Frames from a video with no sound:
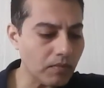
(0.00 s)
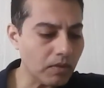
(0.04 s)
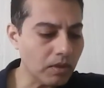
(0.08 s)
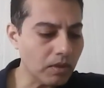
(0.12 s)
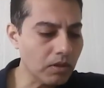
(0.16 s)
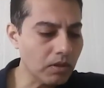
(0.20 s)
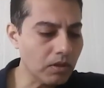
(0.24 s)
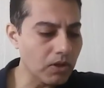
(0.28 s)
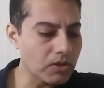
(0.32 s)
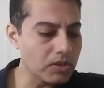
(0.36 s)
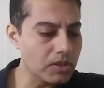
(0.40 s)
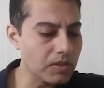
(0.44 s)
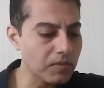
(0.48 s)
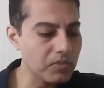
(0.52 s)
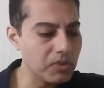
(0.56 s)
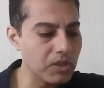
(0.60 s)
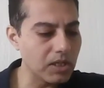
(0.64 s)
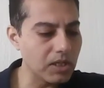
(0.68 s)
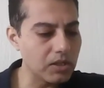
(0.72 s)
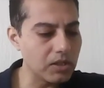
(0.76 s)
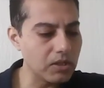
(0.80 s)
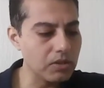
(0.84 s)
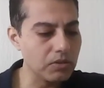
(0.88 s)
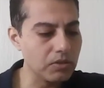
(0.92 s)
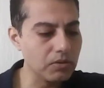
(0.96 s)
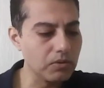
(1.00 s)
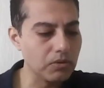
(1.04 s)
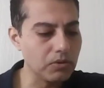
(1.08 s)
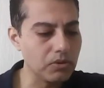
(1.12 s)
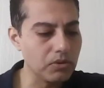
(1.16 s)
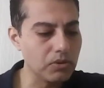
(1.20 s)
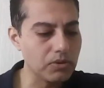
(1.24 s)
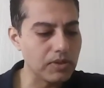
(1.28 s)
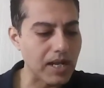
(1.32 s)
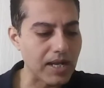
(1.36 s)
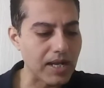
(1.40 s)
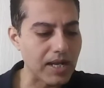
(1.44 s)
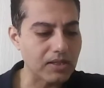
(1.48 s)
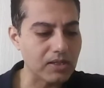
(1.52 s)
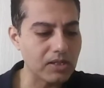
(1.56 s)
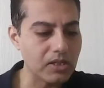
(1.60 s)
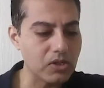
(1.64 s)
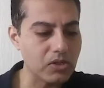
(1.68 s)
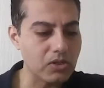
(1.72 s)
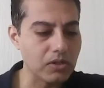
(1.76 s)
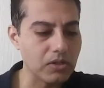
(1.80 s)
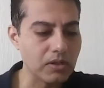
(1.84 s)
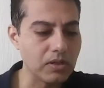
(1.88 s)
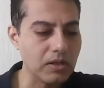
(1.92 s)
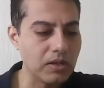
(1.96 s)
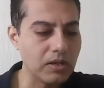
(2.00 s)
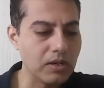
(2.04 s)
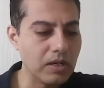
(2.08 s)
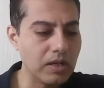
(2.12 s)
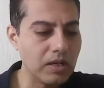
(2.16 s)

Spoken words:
not subject to taxation.